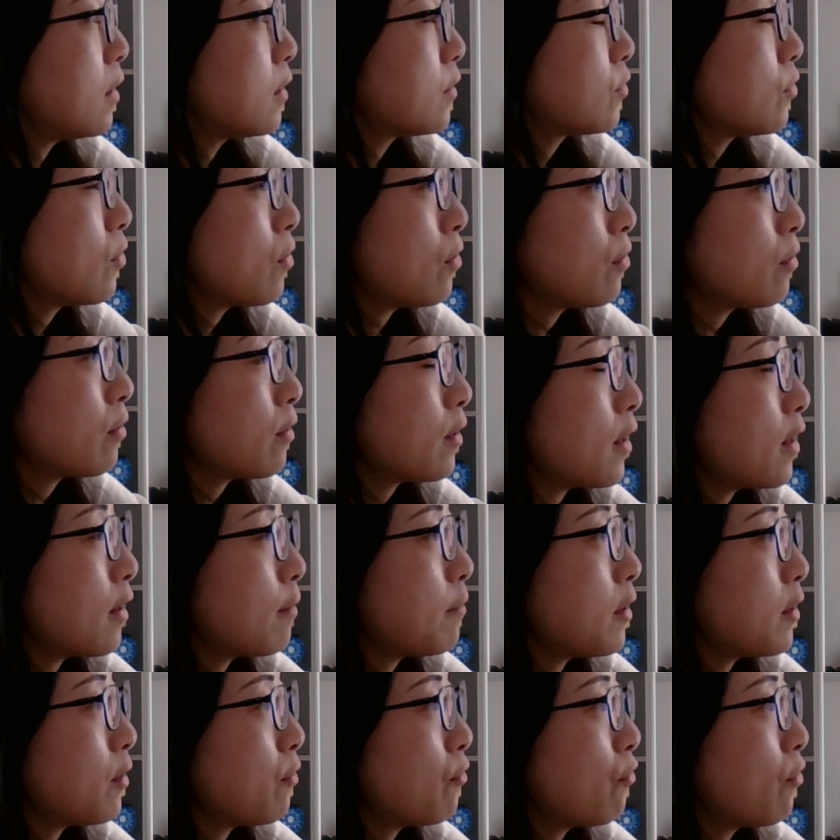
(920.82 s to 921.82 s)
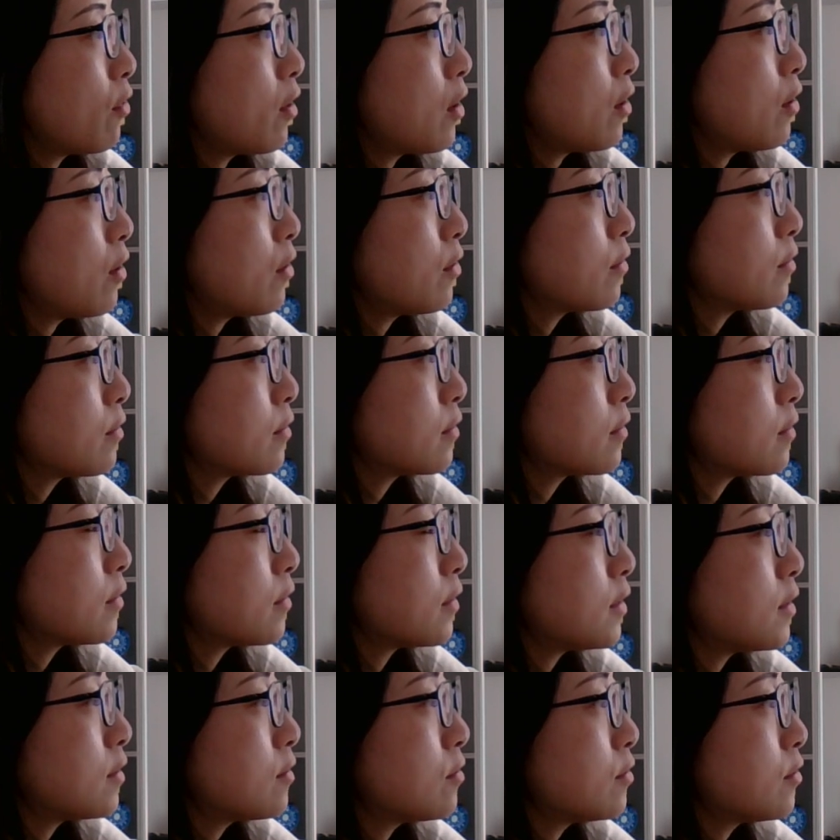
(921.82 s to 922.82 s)
don't get me wrong,
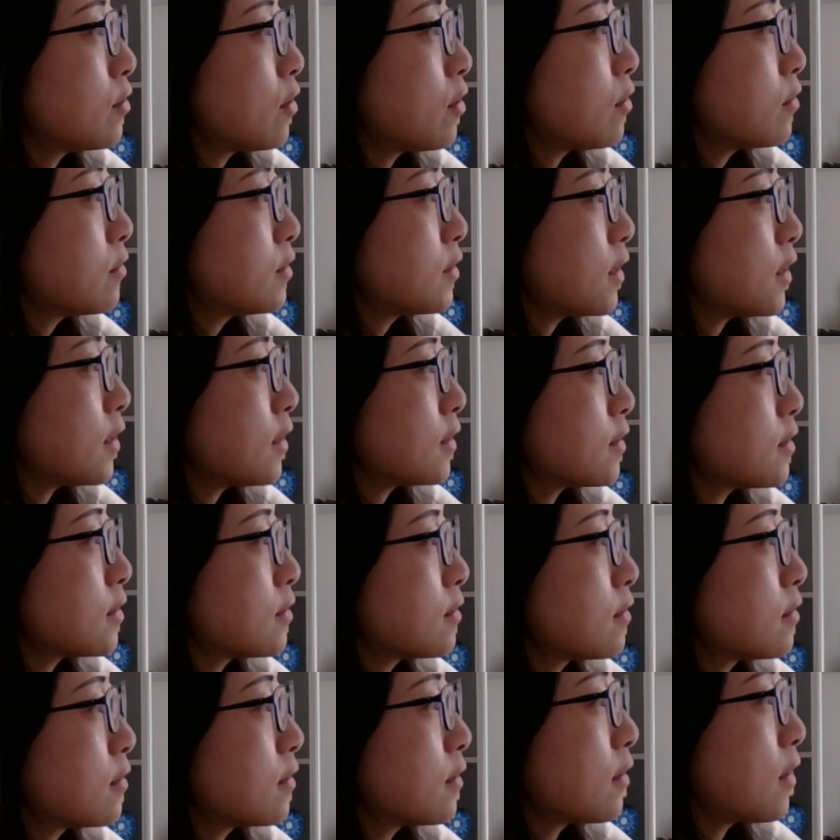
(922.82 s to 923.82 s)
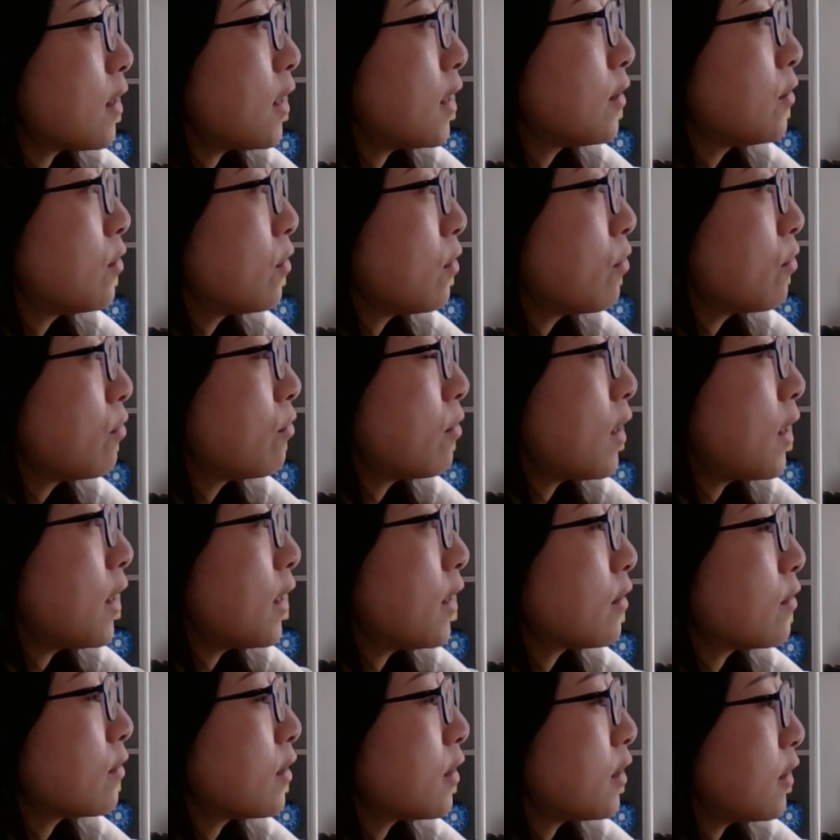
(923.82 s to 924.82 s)
it's not just I don't
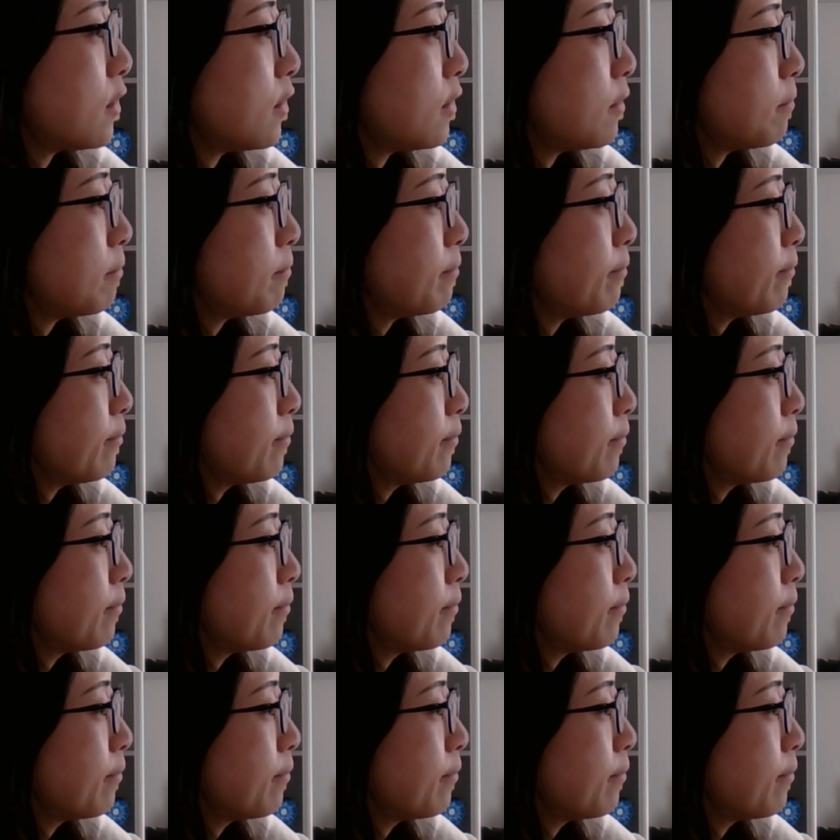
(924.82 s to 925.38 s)
like him.